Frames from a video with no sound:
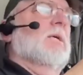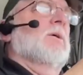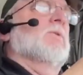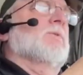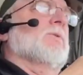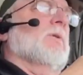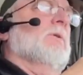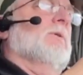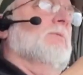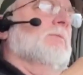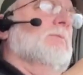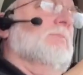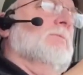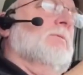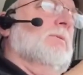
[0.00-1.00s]
So
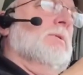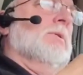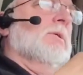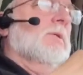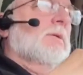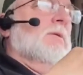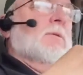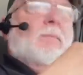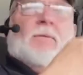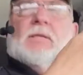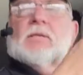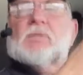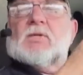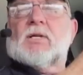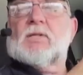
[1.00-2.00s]
let me
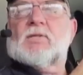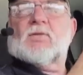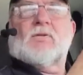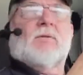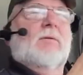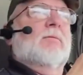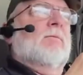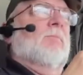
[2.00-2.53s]
discuss